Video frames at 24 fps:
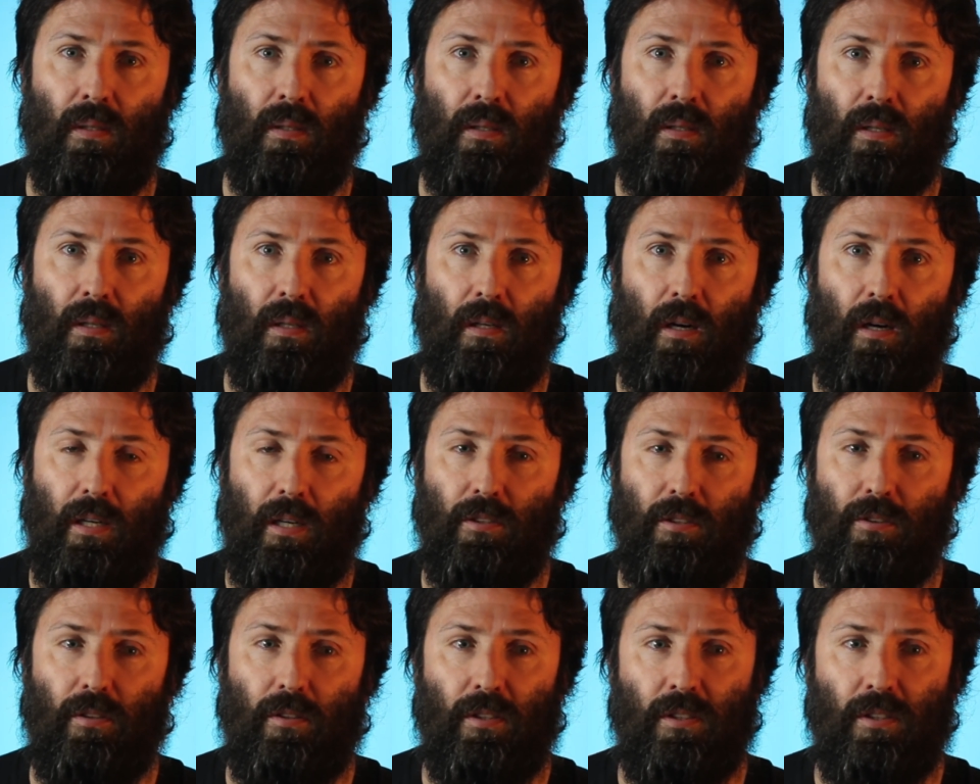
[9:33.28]
I can
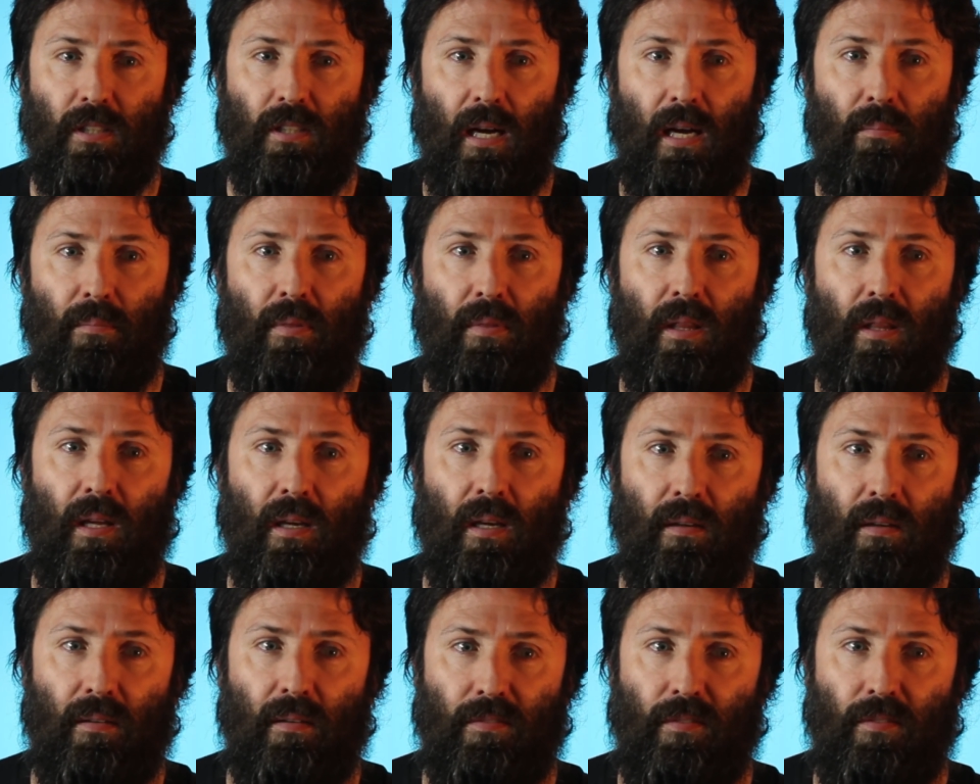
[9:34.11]
do the same
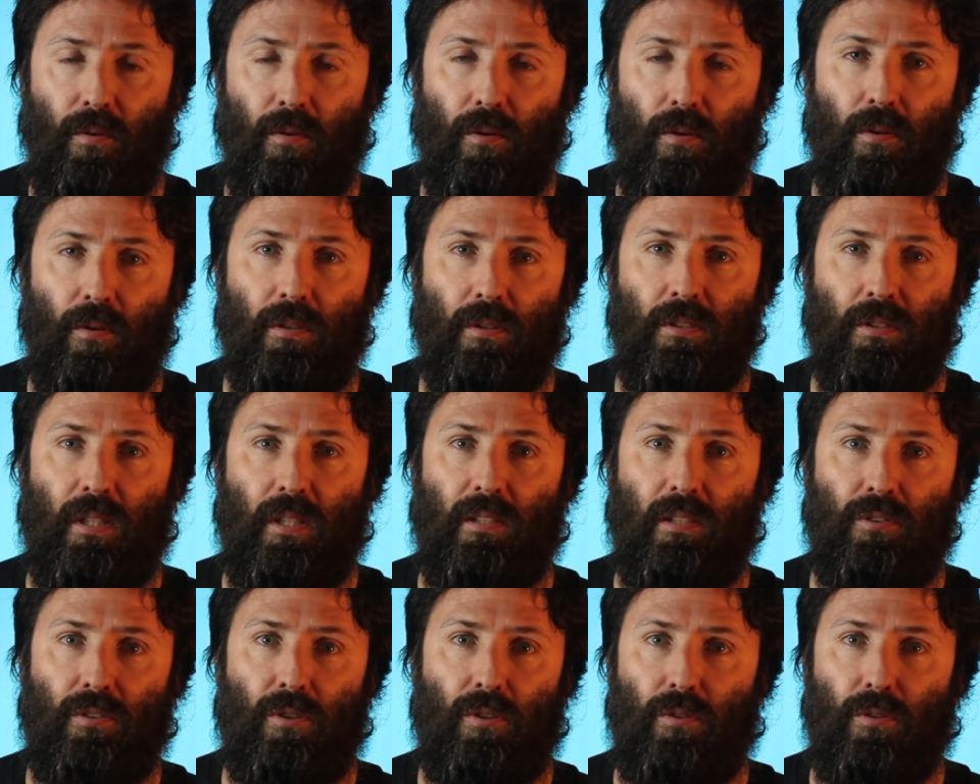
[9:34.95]
thing for
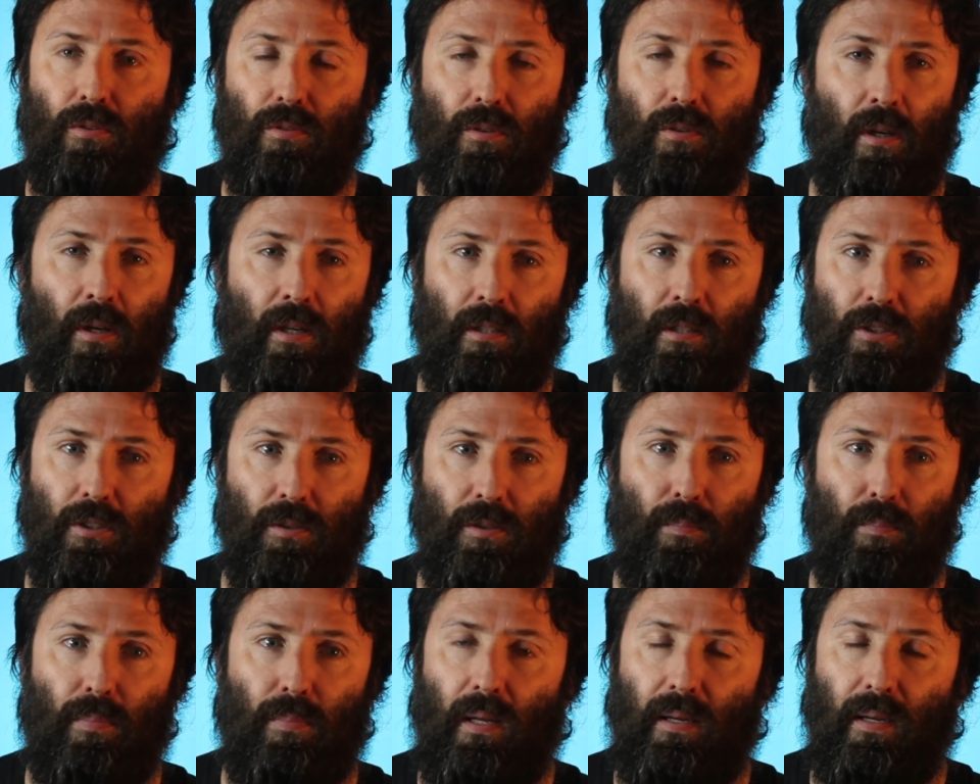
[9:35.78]
Z2. I can
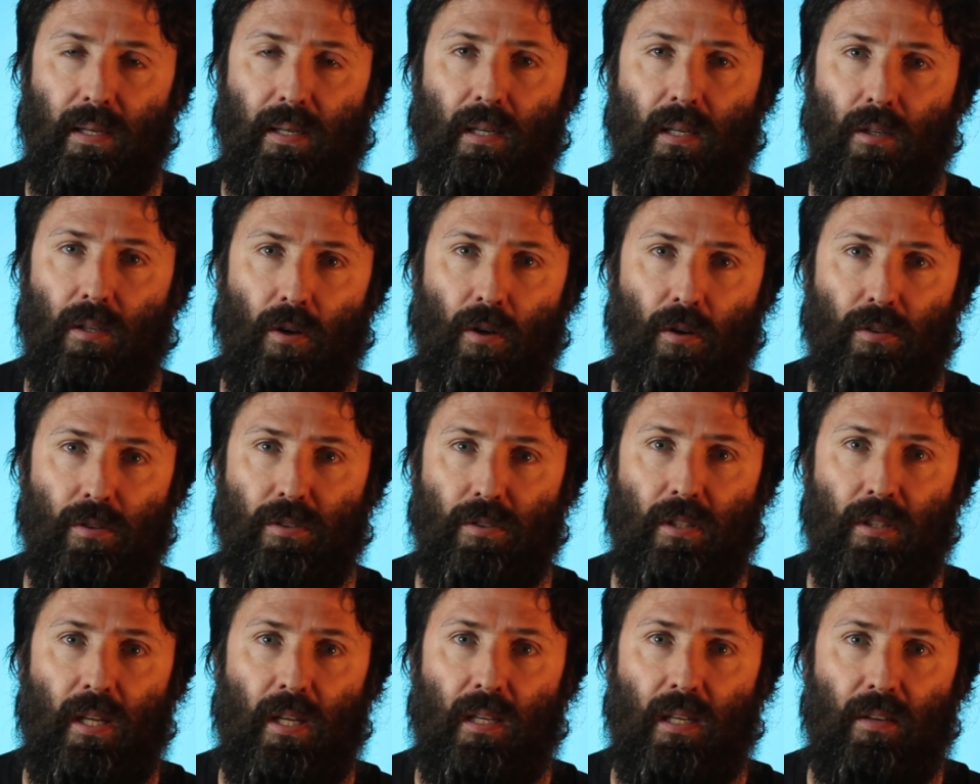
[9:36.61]
just plug in cos
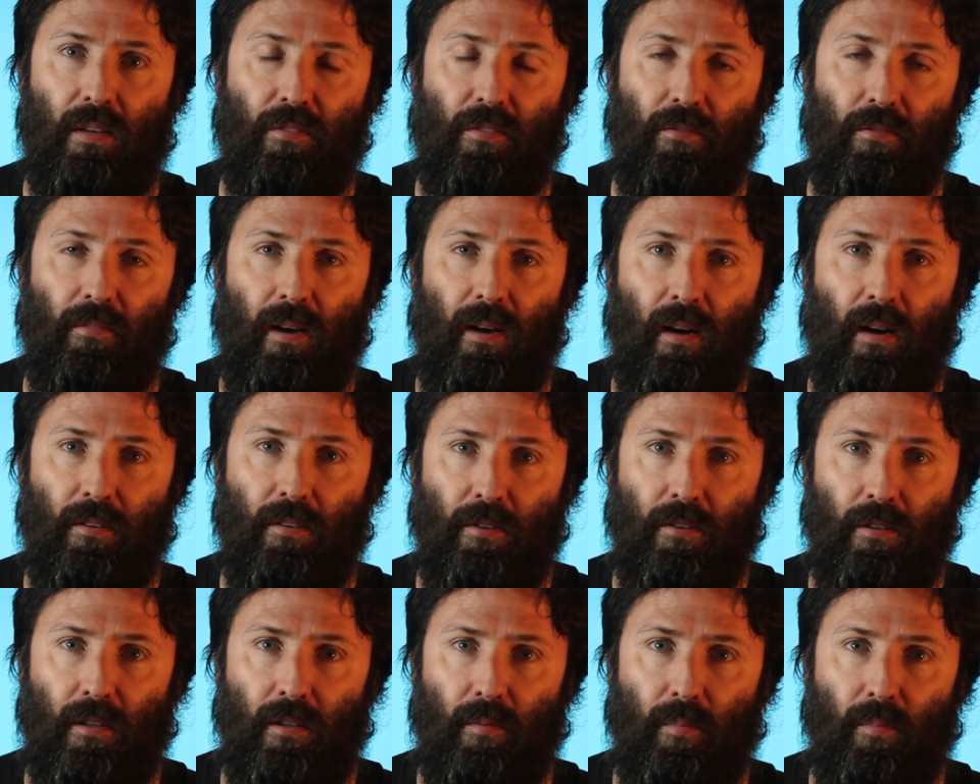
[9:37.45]

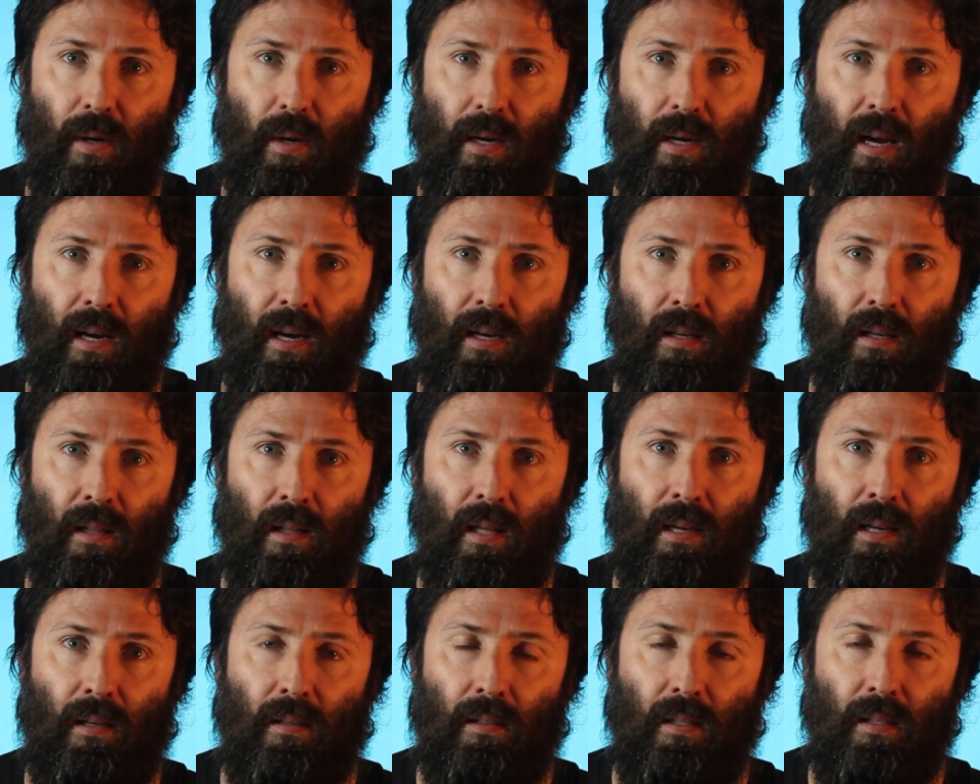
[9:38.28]
-300 into my
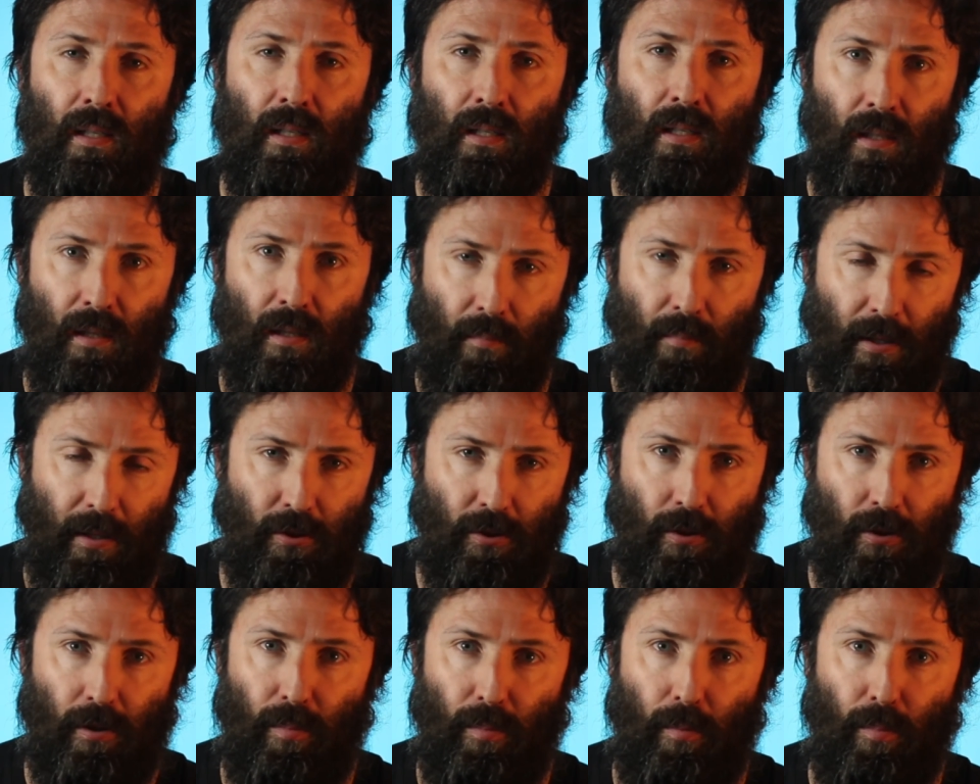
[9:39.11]
calculator. Make
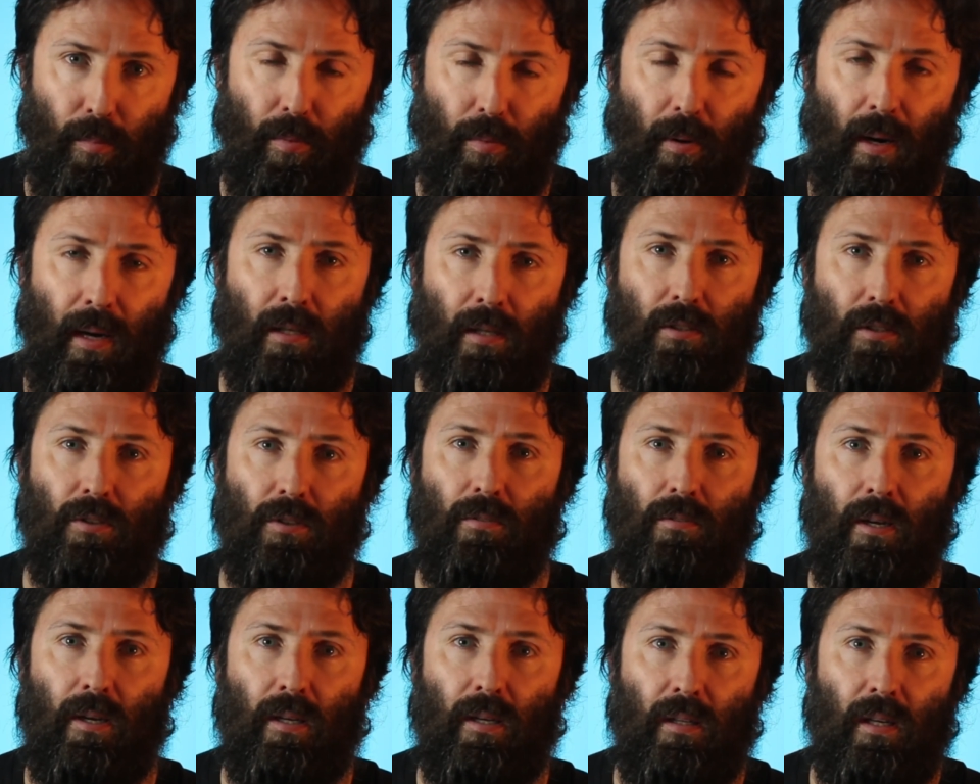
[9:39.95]
sure you put brackets
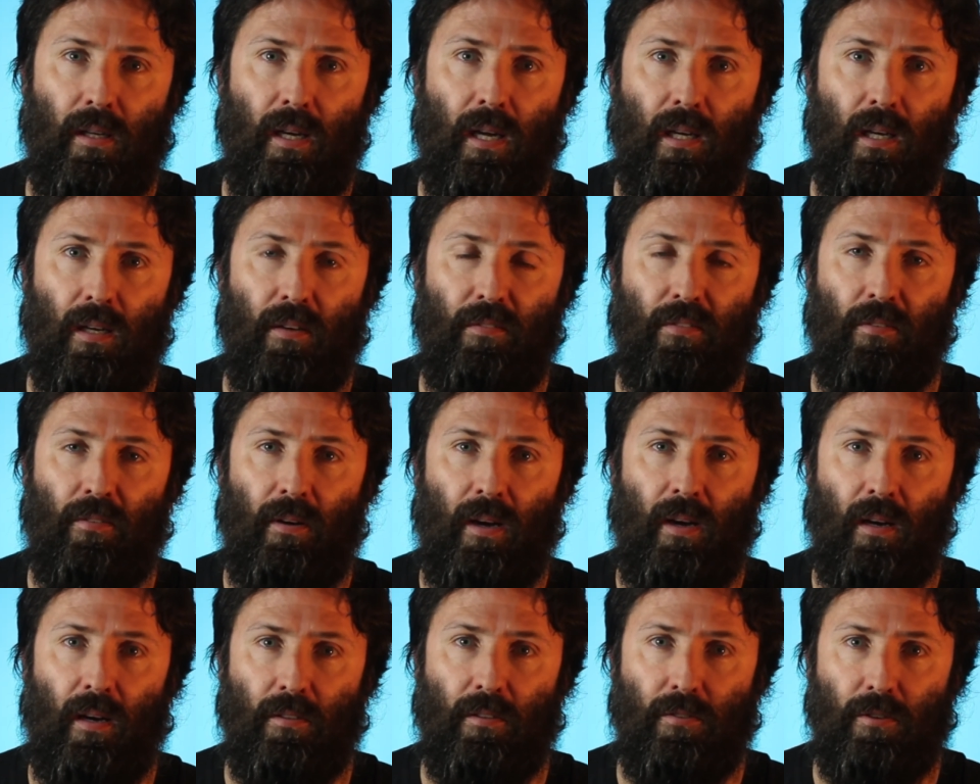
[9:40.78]
around the
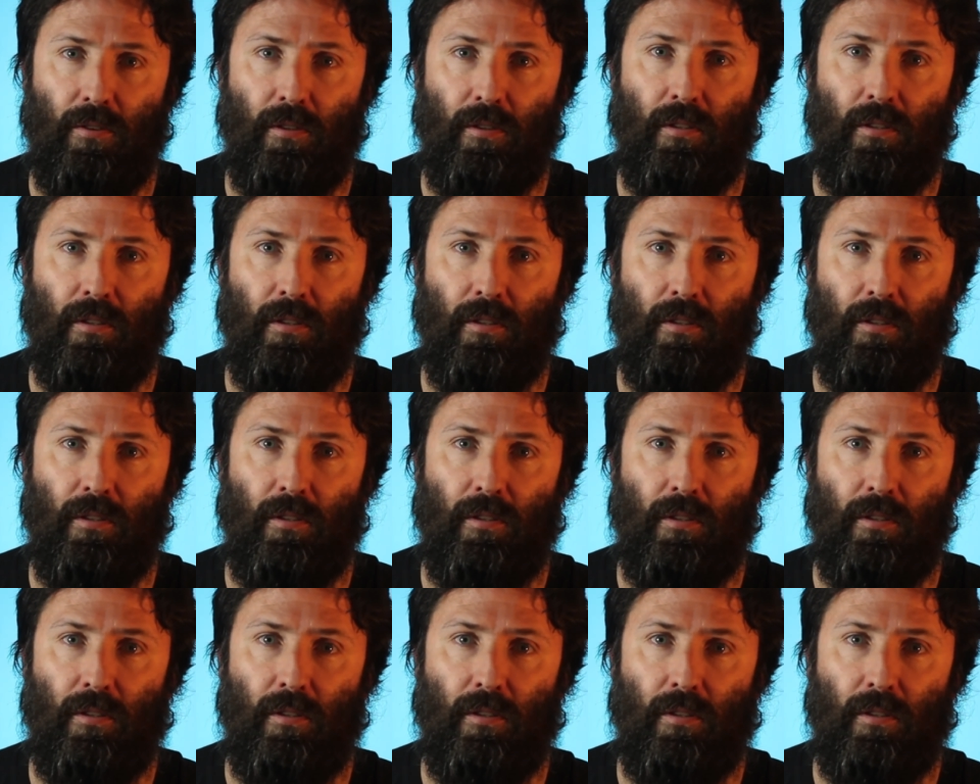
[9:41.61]
-300.